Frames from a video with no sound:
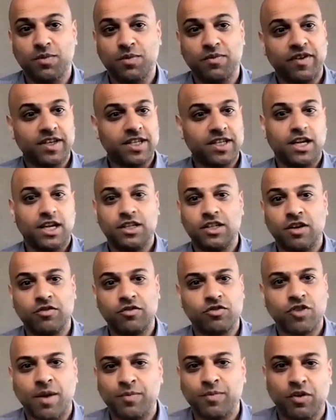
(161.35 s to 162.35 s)
If I take a
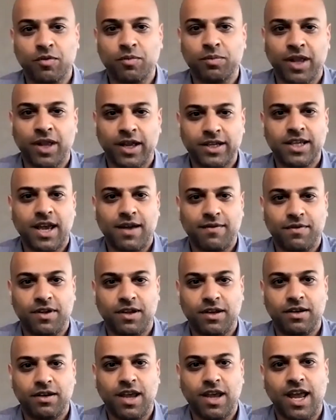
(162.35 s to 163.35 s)
drop of your blood,
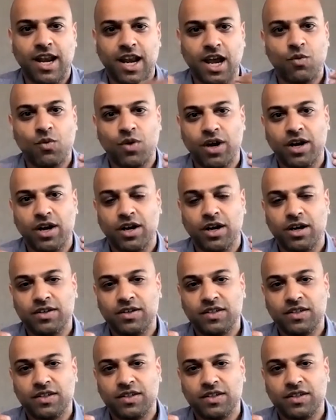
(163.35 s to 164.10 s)
Kevin, and I want to